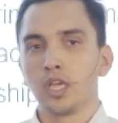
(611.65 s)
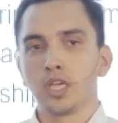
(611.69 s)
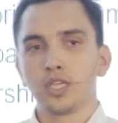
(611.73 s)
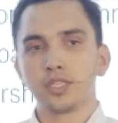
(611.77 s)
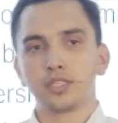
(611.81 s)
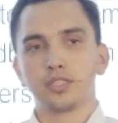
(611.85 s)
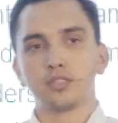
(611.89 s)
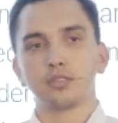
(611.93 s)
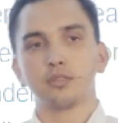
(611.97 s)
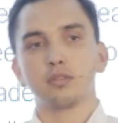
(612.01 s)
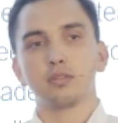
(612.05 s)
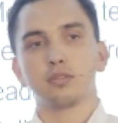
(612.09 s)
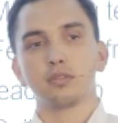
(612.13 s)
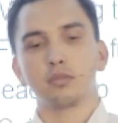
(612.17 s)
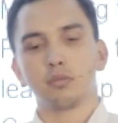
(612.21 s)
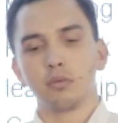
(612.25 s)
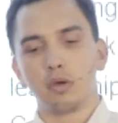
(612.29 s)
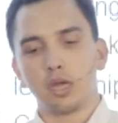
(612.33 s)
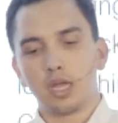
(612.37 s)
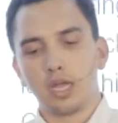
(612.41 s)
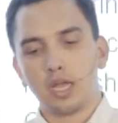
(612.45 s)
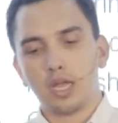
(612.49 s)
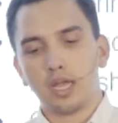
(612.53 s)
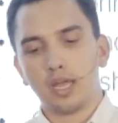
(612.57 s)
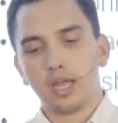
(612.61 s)

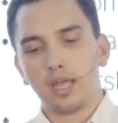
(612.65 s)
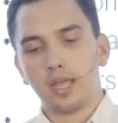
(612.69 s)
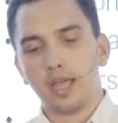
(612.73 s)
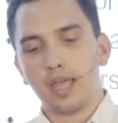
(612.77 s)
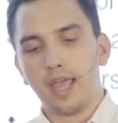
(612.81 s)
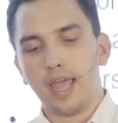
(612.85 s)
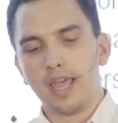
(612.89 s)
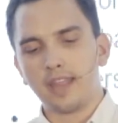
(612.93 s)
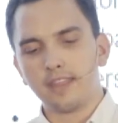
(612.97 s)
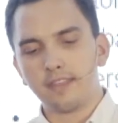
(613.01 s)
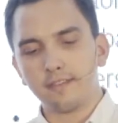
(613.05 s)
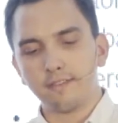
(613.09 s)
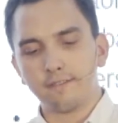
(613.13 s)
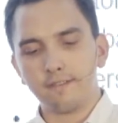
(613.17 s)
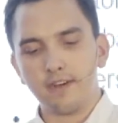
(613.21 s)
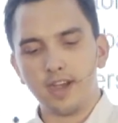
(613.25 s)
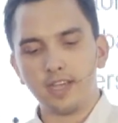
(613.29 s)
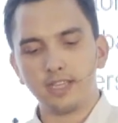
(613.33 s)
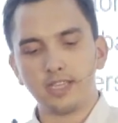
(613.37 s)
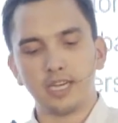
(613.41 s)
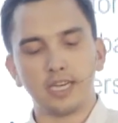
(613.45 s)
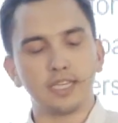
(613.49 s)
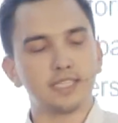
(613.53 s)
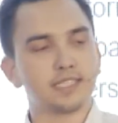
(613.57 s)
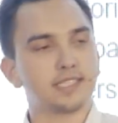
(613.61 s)
So, and then
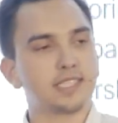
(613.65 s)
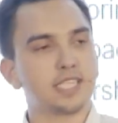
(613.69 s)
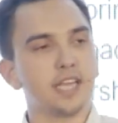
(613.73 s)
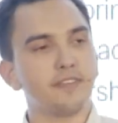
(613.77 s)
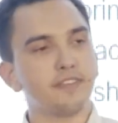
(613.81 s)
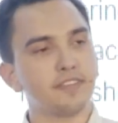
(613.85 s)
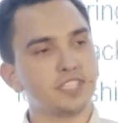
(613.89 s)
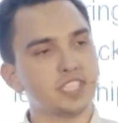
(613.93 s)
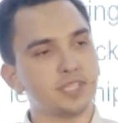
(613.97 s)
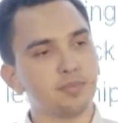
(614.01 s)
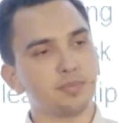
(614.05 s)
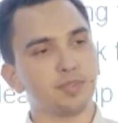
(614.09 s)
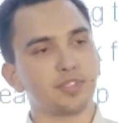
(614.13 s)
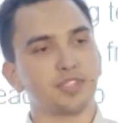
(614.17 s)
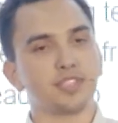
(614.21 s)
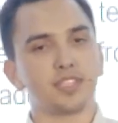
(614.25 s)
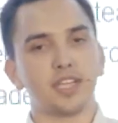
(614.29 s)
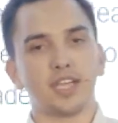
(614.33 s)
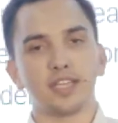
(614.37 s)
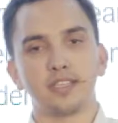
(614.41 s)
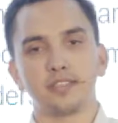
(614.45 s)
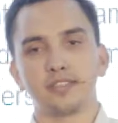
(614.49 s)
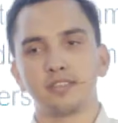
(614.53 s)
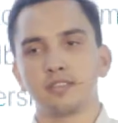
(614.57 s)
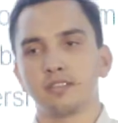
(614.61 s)
finally,
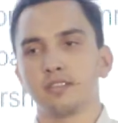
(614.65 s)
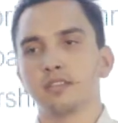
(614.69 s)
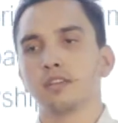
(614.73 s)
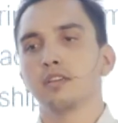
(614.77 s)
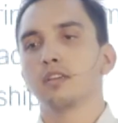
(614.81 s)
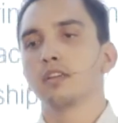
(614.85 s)
70%.